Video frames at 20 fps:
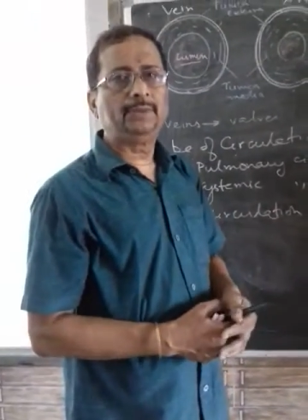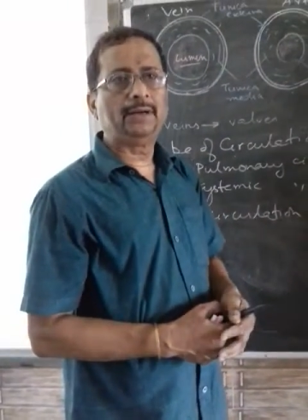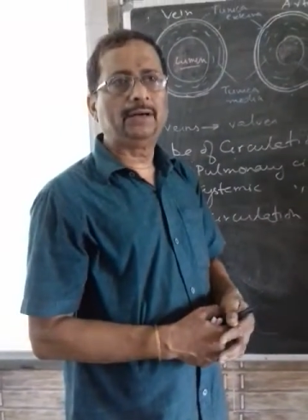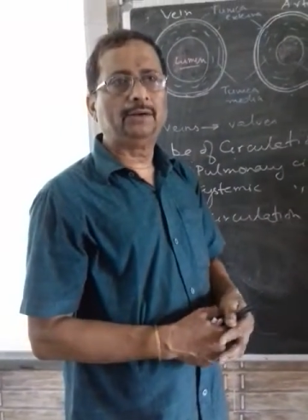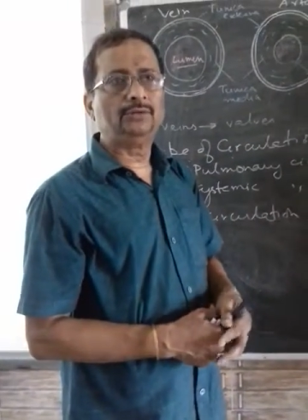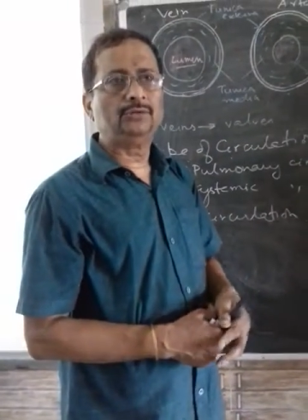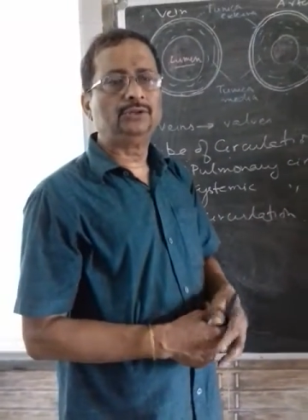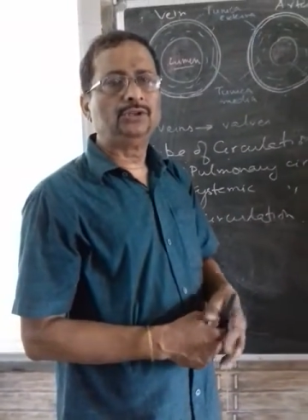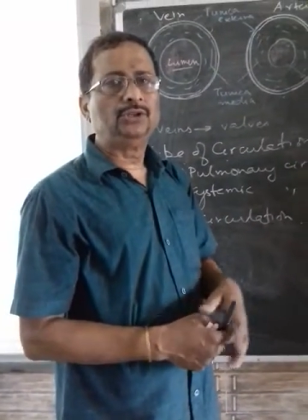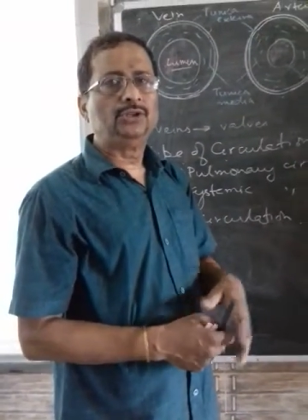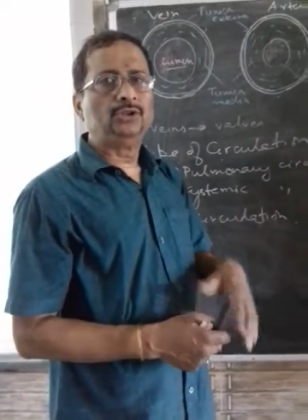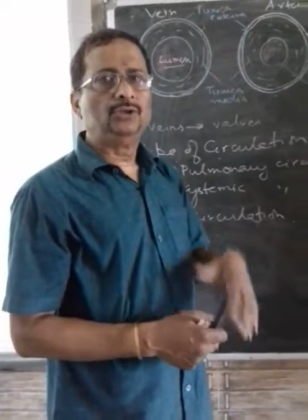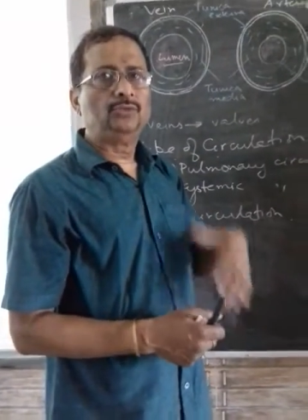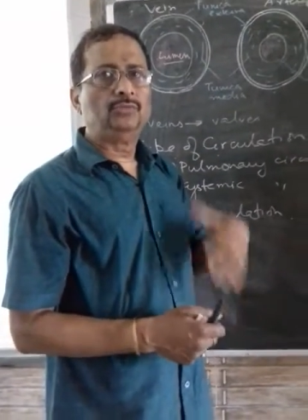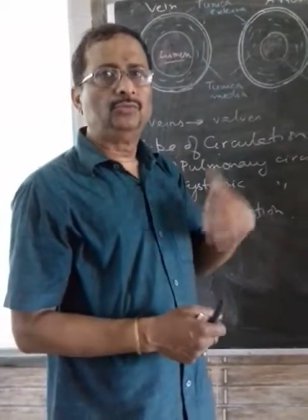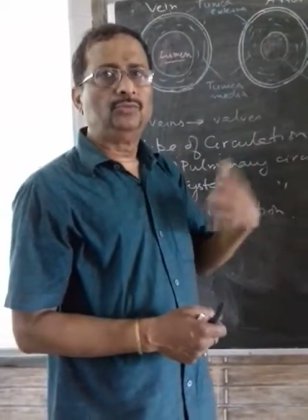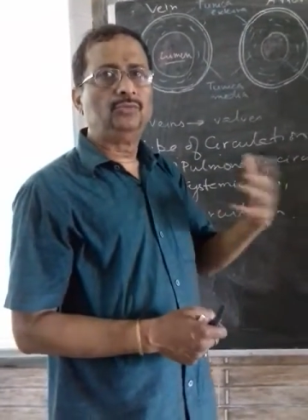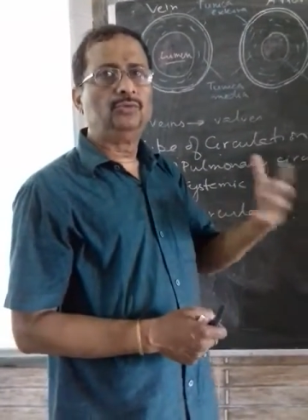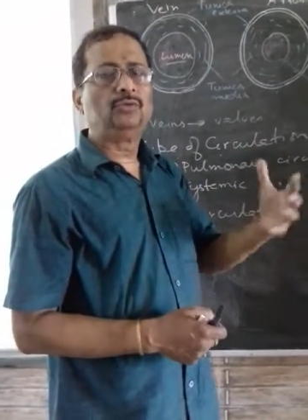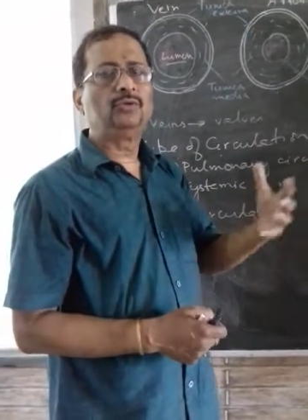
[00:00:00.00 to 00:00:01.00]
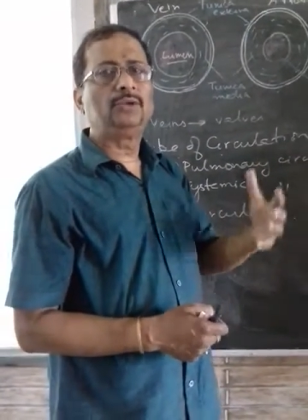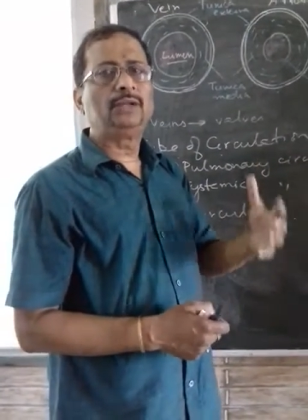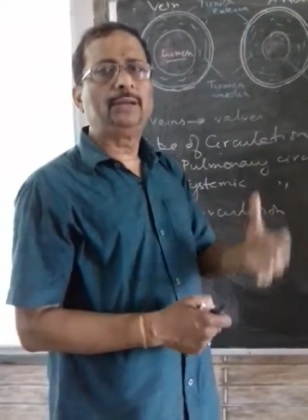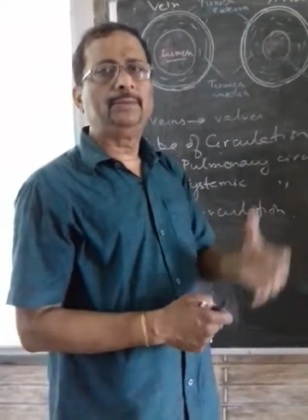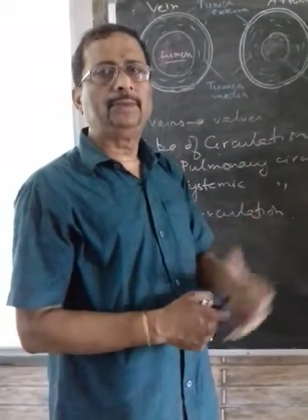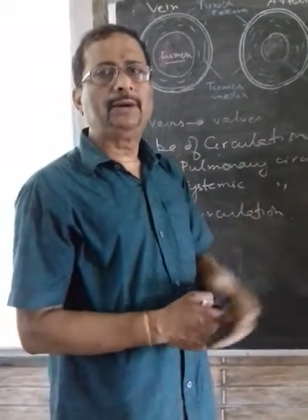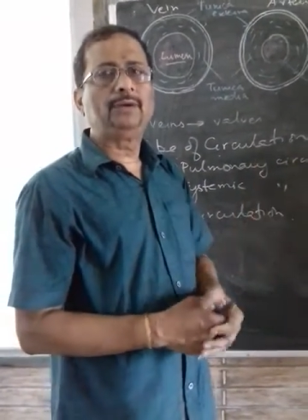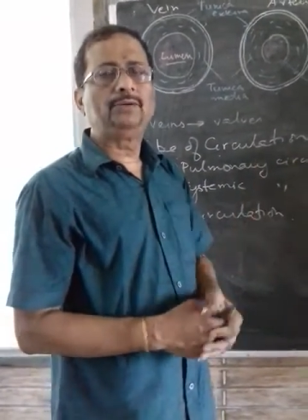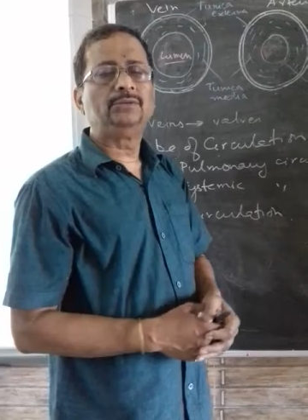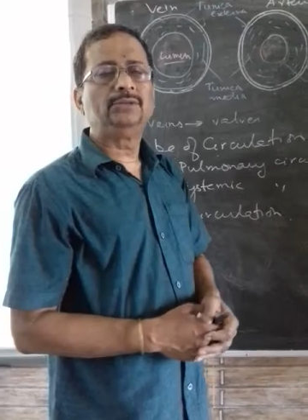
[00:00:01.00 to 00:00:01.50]
more
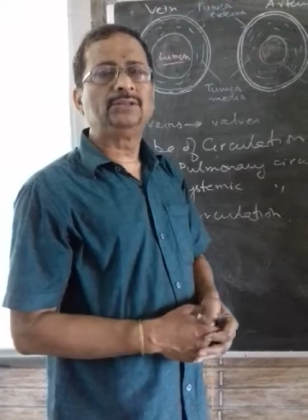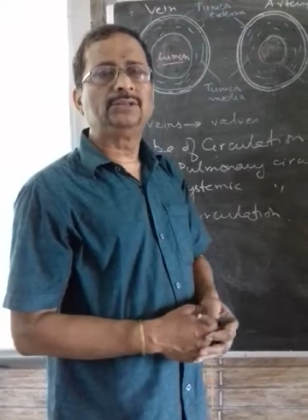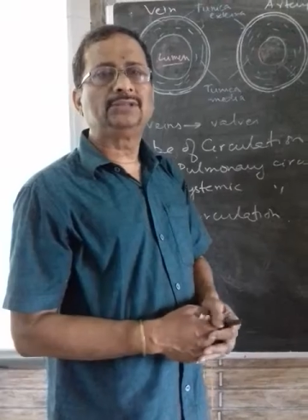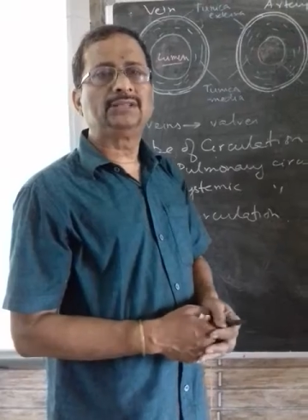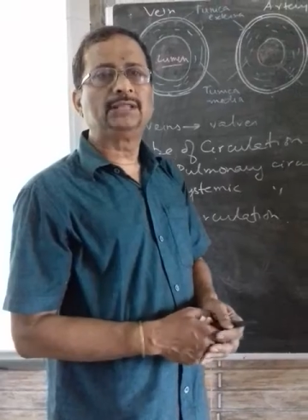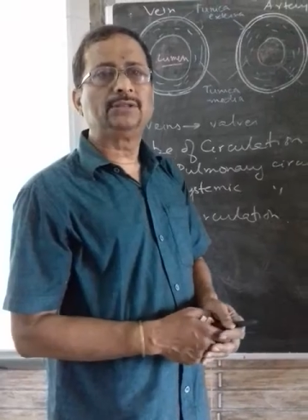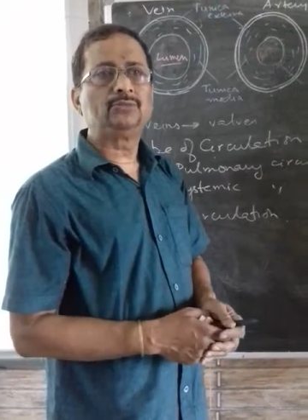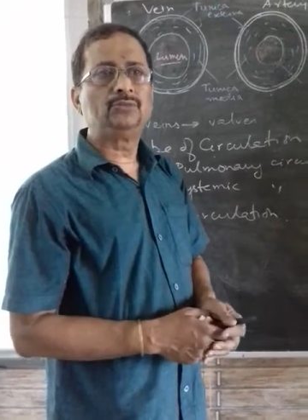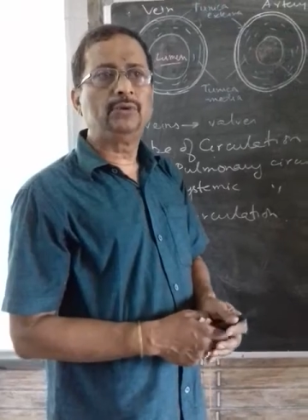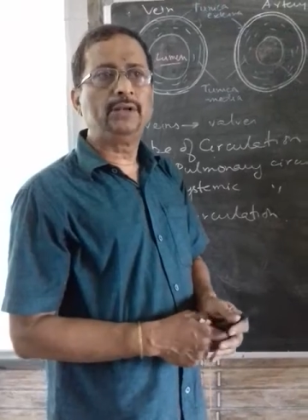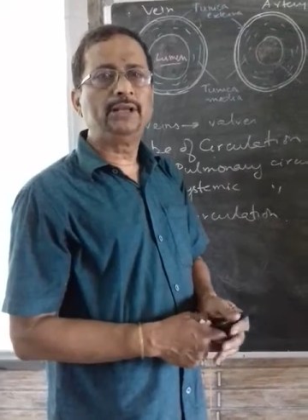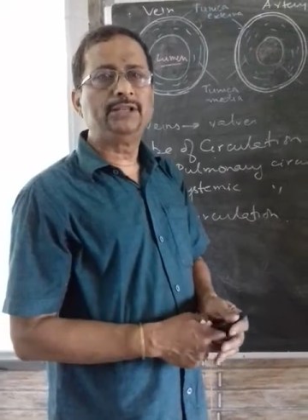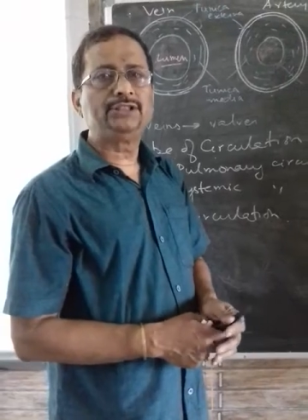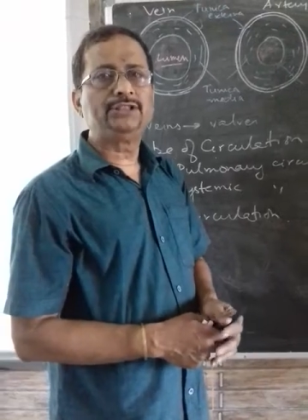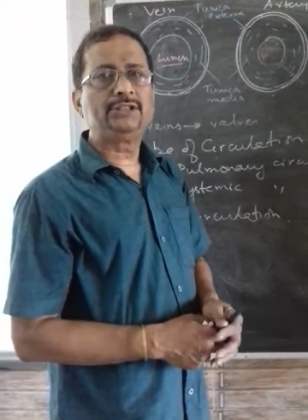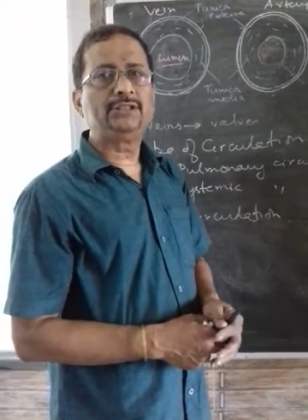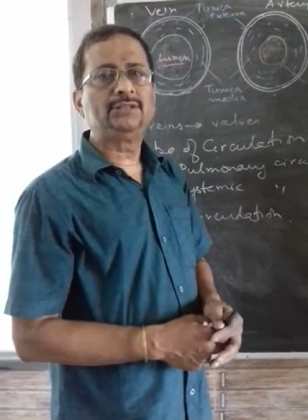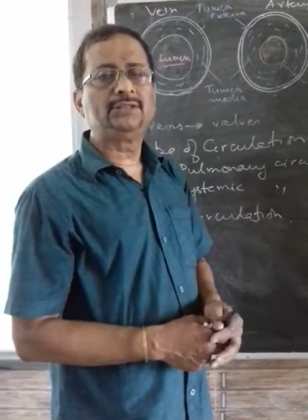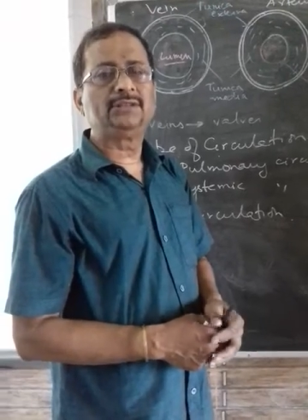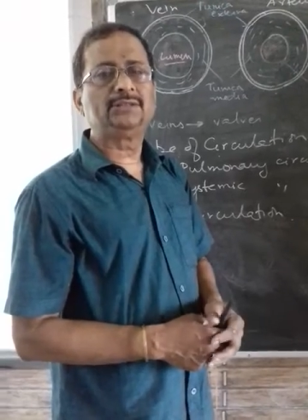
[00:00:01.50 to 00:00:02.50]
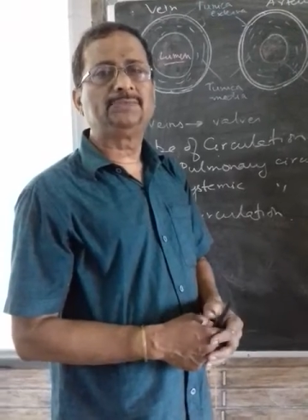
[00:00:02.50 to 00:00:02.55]
about the circulation,